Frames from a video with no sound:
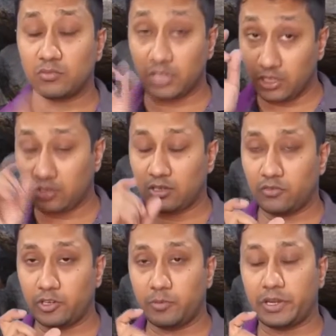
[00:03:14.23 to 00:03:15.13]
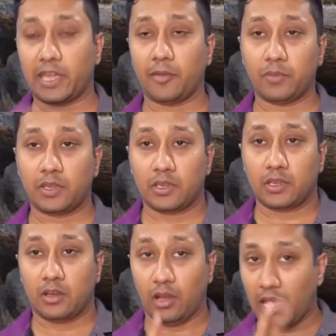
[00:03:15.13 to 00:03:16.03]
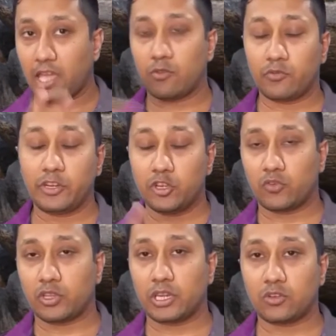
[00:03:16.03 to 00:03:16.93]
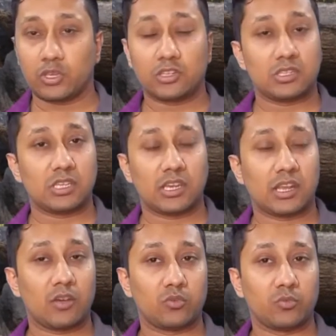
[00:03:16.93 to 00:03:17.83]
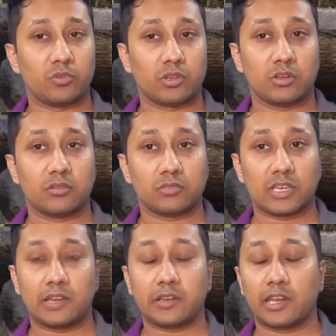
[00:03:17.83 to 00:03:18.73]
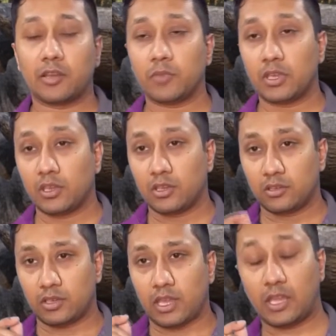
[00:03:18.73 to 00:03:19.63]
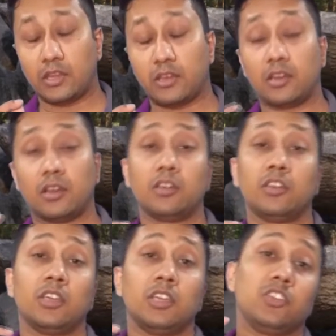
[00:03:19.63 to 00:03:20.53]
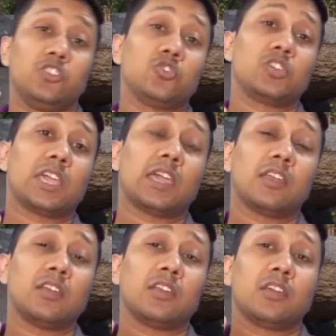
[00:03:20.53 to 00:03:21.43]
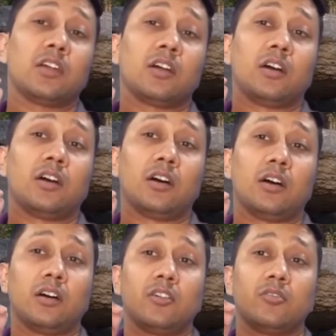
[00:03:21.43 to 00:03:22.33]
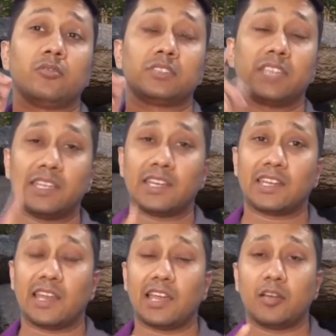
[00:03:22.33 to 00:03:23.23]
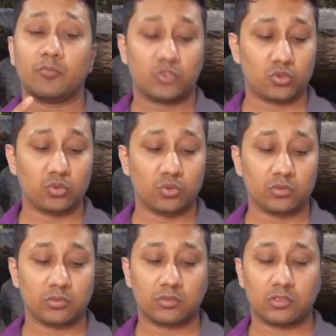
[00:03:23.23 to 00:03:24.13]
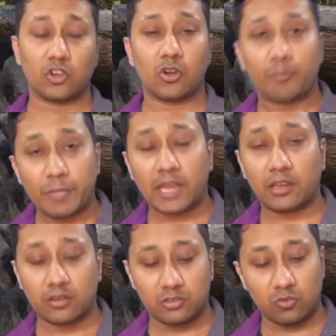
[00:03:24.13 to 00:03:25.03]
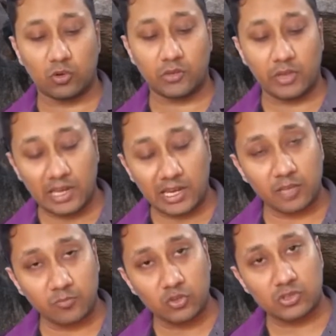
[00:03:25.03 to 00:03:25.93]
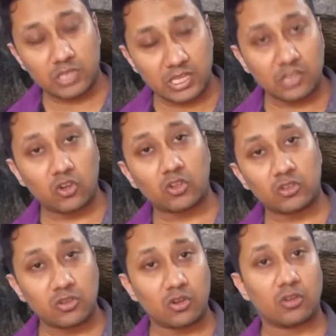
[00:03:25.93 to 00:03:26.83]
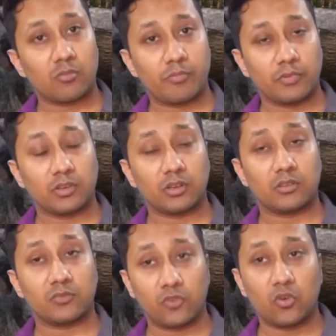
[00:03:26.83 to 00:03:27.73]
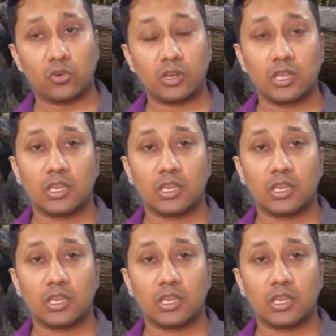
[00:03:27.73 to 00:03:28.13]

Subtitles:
in the Fitbit app. I have a video for that. You can see that how to put a silent alarm, and you can send that alarm to your band. So whatever alarm you are setting on your phone